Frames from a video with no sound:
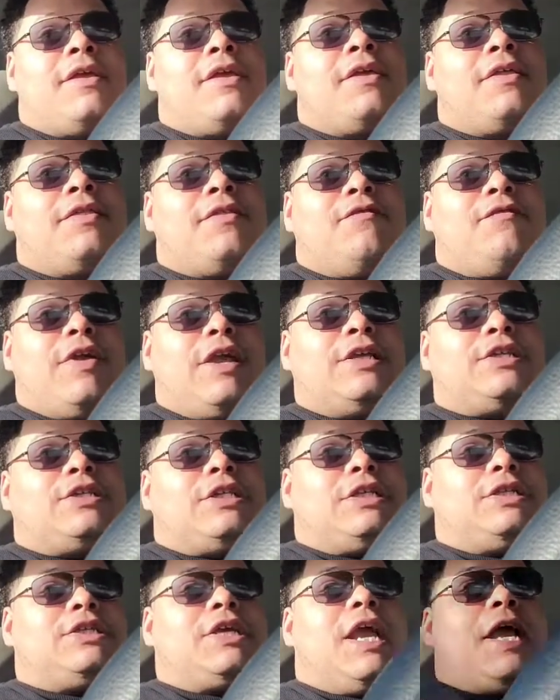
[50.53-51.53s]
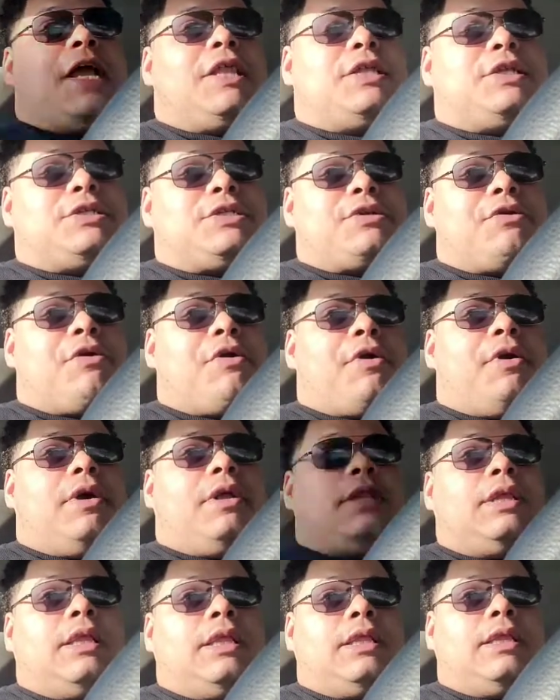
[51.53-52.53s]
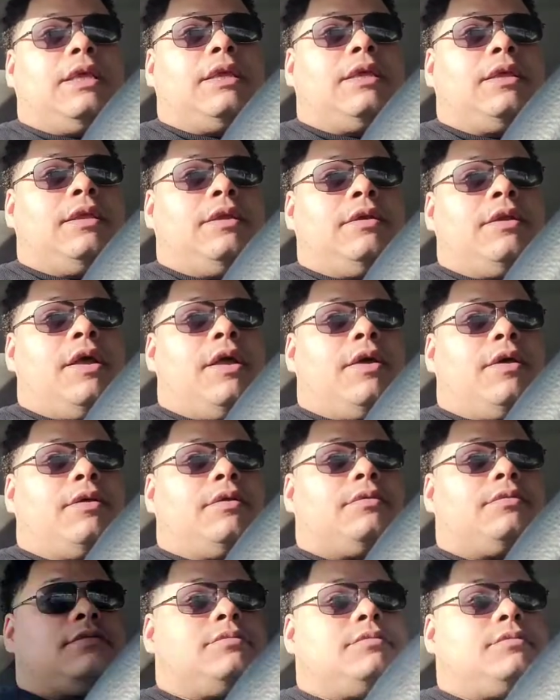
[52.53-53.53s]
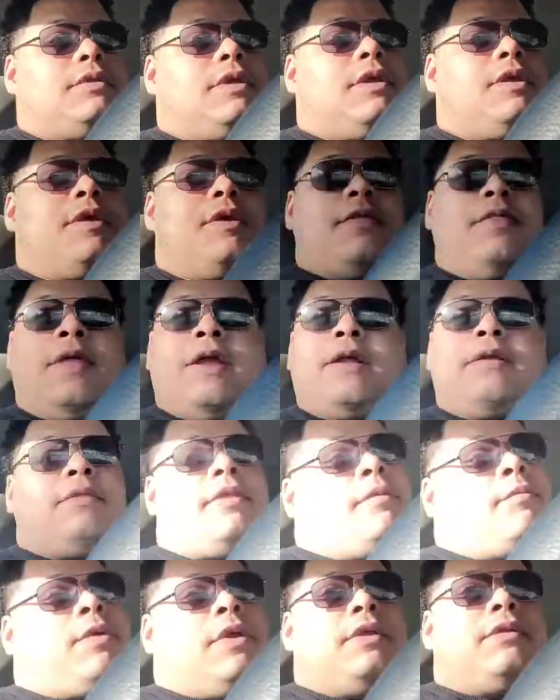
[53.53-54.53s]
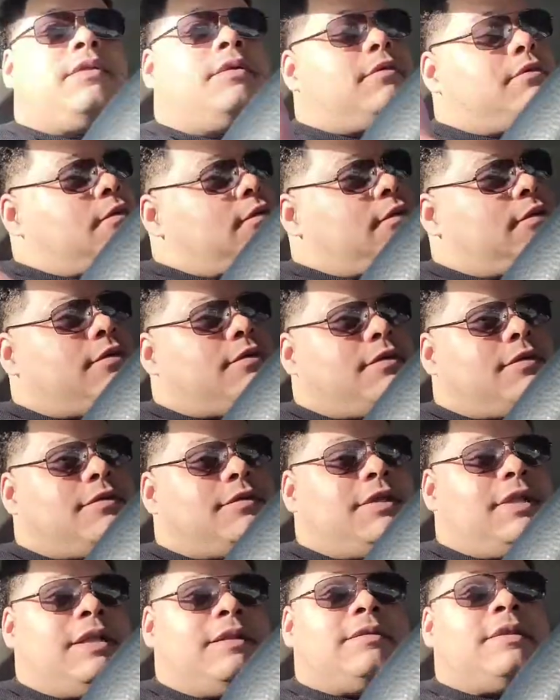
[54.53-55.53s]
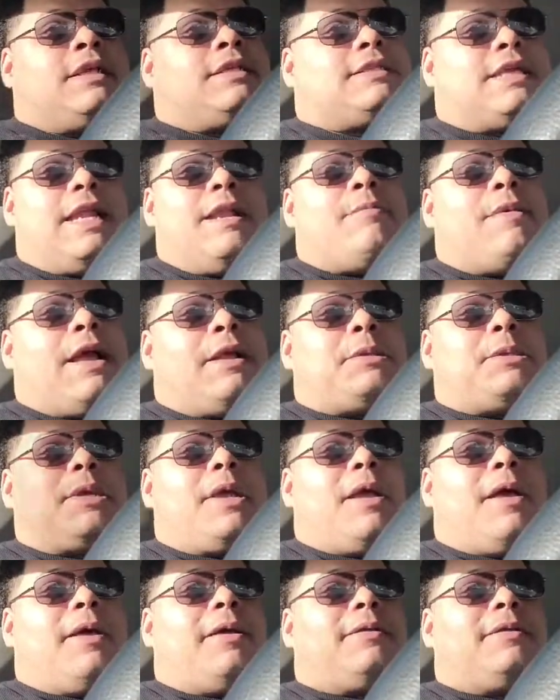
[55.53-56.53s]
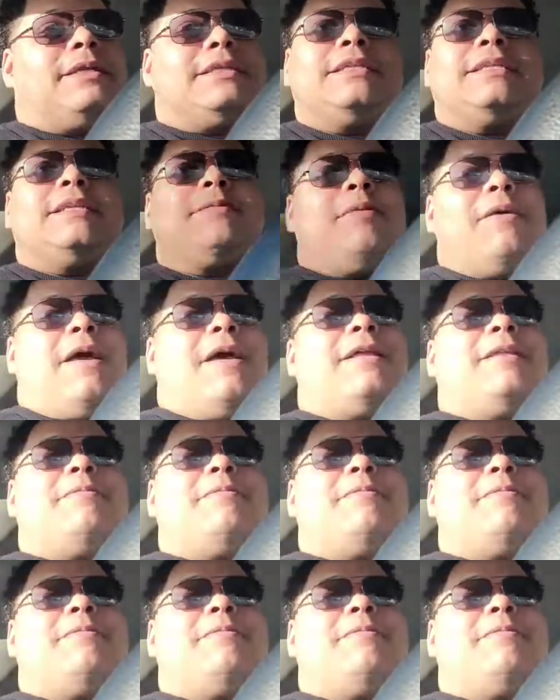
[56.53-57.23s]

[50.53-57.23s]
the facially challenged girl and the, you know, there, but this ain't about y'all, this is about